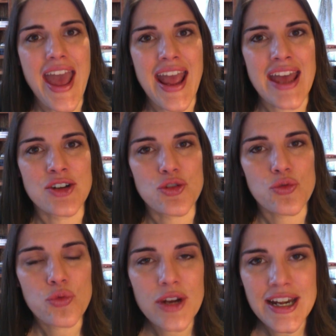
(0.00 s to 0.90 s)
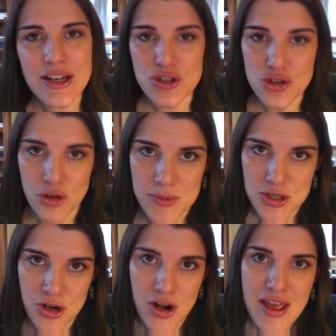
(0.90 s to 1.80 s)
and reading
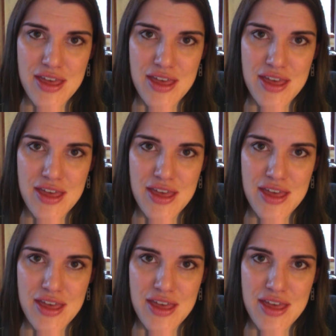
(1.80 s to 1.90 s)
scripture,